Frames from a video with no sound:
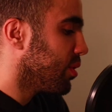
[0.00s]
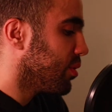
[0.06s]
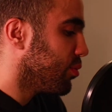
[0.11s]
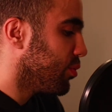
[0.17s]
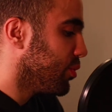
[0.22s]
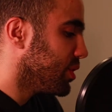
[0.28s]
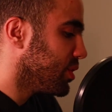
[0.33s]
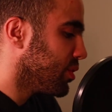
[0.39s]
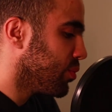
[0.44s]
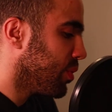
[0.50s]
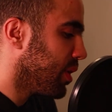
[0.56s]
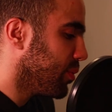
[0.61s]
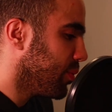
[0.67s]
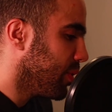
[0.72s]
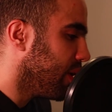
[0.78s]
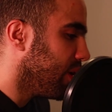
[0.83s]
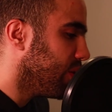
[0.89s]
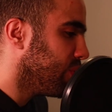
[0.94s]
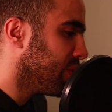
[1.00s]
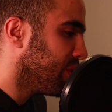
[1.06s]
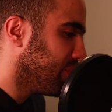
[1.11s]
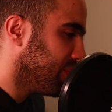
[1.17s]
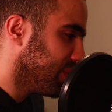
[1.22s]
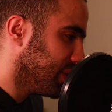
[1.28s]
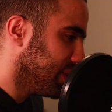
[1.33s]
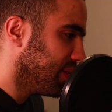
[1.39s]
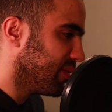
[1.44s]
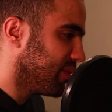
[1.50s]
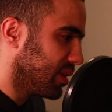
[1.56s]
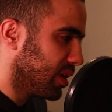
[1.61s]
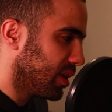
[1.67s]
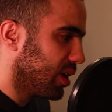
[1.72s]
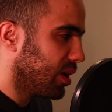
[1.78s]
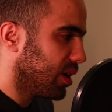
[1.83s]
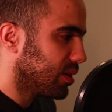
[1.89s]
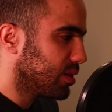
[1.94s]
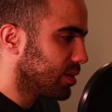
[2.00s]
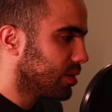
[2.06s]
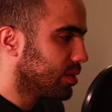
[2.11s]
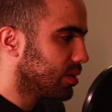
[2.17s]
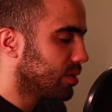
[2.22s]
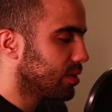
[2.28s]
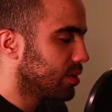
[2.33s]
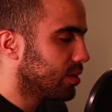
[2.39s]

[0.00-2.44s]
the reason why we all want to believe in God,